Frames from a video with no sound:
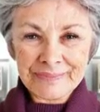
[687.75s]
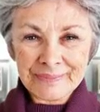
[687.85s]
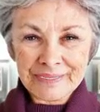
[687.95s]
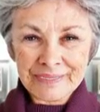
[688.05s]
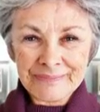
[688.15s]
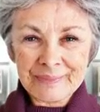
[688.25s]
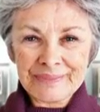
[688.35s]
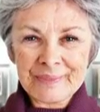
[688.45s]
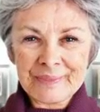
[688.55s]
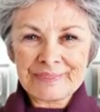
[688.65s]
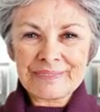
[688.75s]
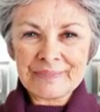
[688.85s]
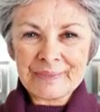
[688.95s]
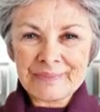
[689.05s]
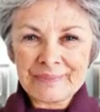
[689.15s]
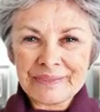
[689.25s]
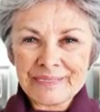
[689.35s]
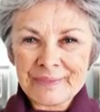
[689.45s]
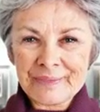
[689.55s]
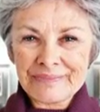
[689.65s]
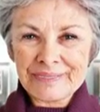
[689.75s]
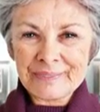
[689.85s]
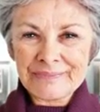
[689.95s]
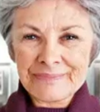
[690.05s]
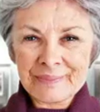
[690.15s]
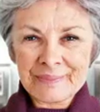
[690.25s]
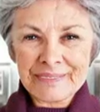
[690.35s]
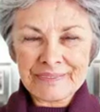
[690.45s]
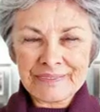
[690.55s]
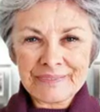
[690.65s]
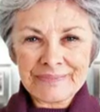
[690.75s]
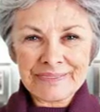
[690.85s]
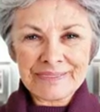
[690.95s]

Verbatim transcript: weighs about 4 to 4 1 over 2 pounds,